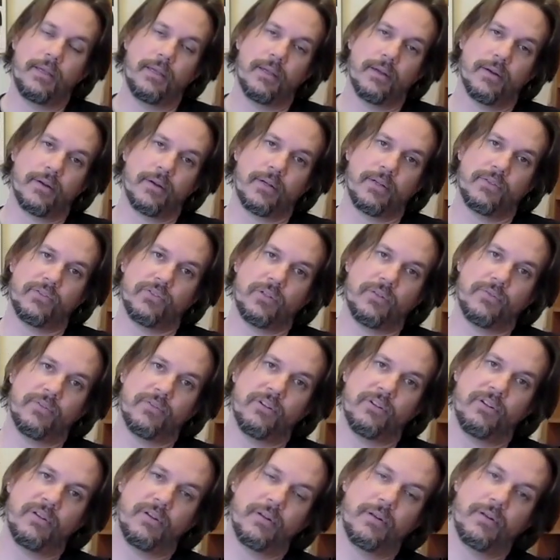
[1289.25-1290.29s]
Ear goes
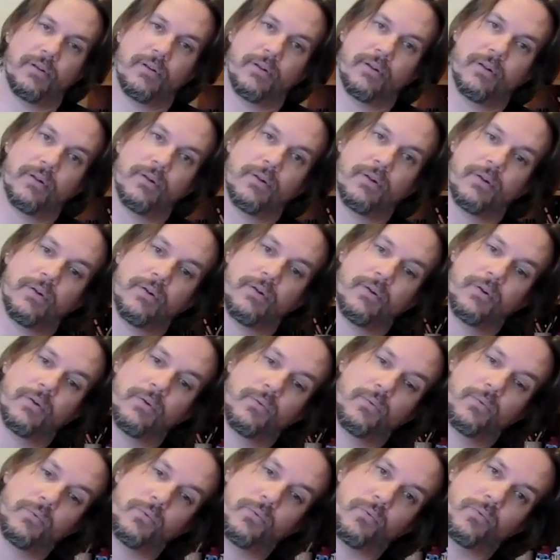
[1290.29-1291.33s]
over,
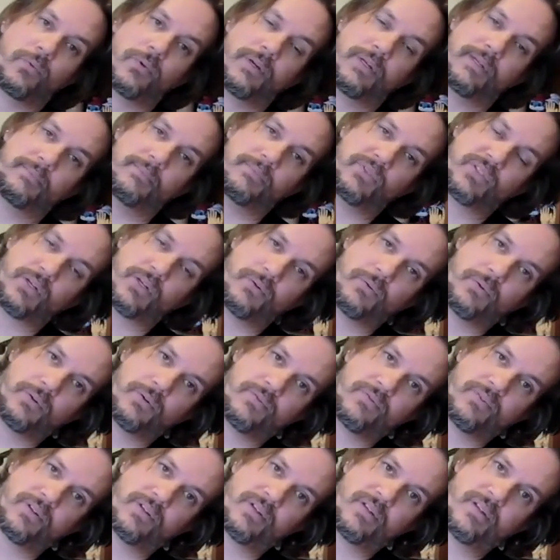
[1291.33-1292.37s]
ribs go
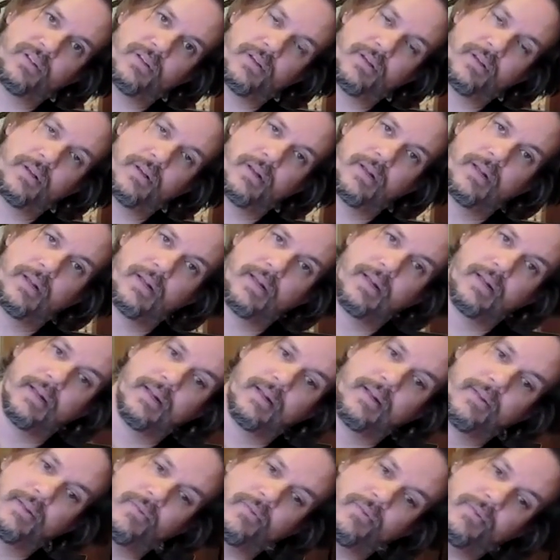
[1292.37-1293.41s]
over,
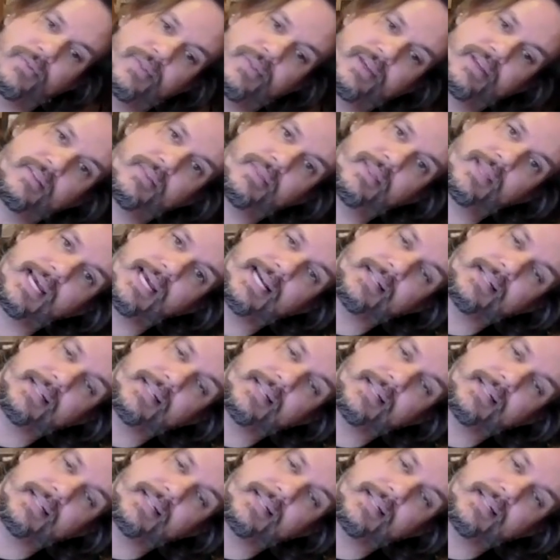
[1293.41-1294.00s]
then